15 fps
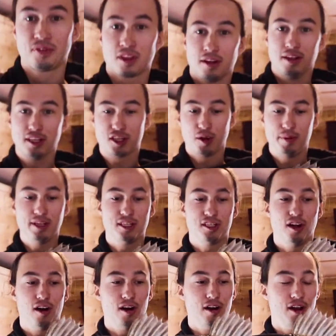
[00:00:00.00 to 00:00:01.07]
This could be the
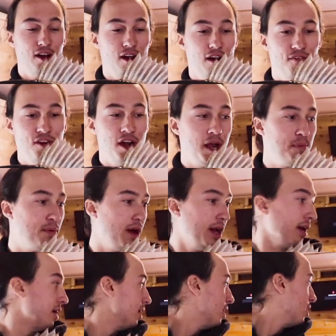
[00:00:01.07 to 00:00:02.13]
start of the night bite.
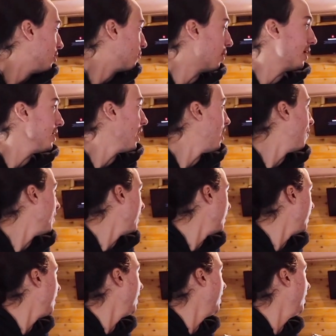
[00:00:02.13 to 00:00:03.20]
Right now it
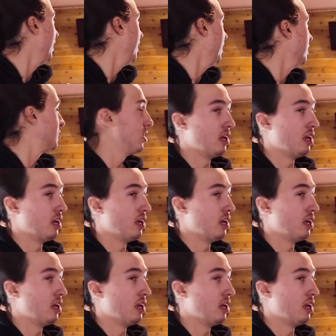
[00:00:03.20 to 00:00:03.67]
is